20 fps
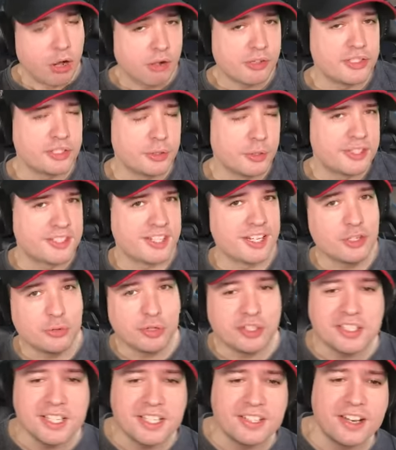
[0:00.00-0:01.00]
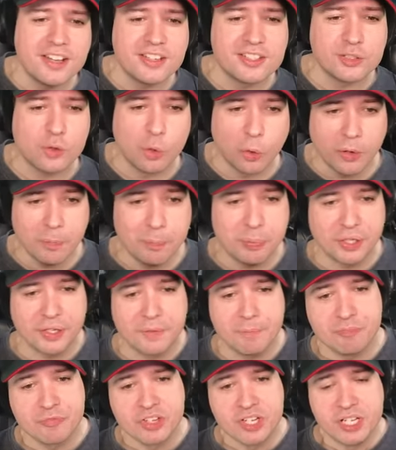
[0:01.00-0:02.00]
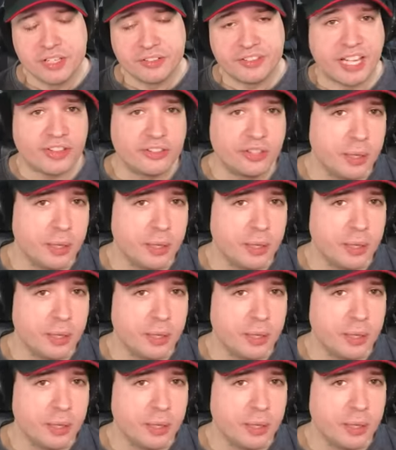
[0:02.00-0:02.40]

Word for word: Also, it's interesting that a Scorpion that